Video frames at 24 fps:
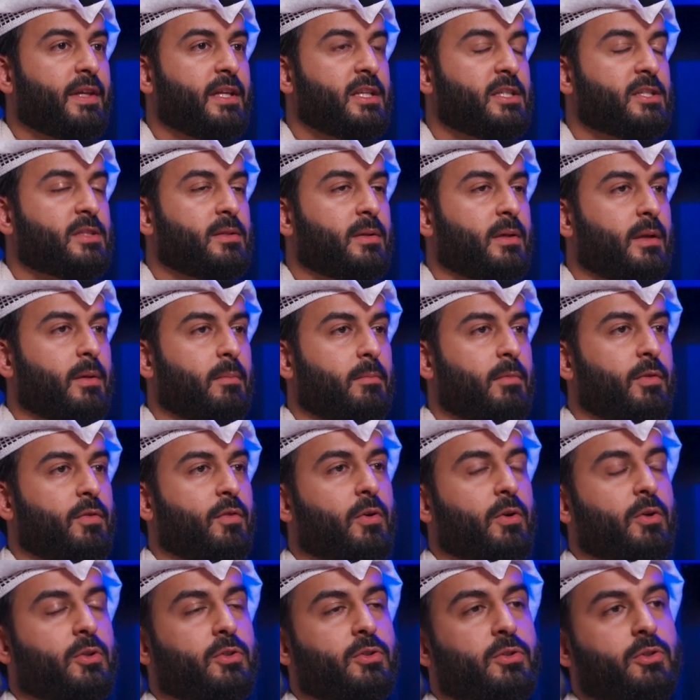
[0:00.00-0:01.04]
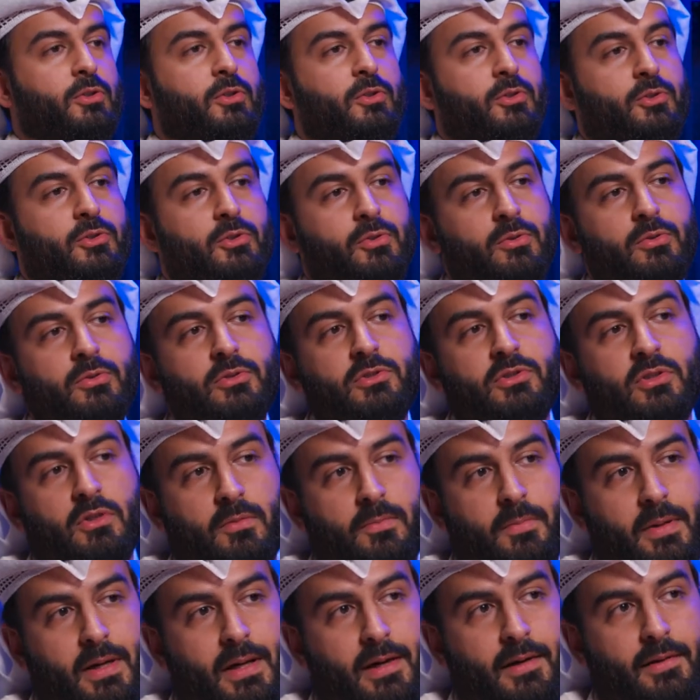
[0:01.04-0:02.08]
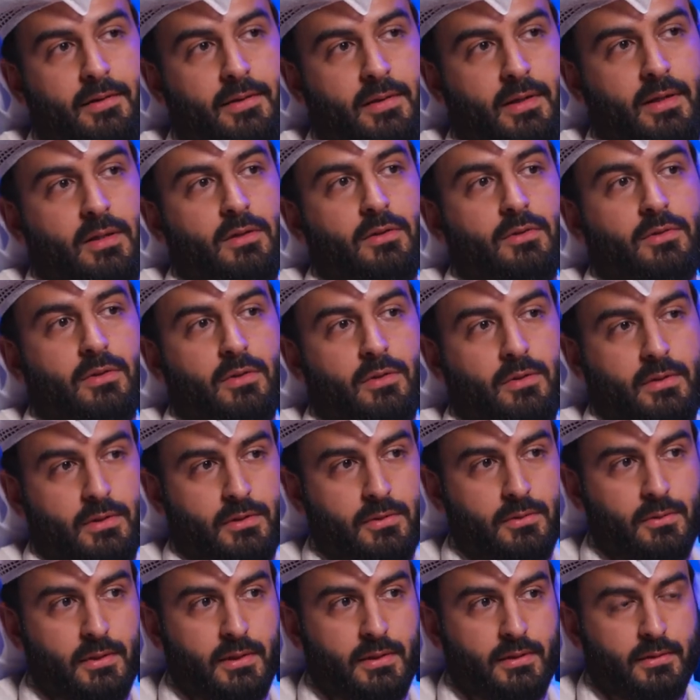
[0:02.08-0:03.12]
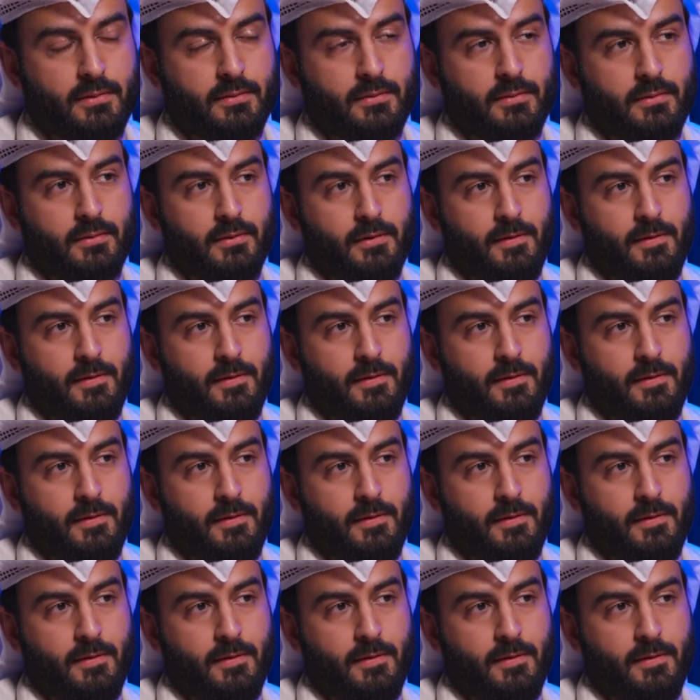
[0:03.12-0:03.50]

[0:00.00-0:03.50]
things before you choose your path and grow into it.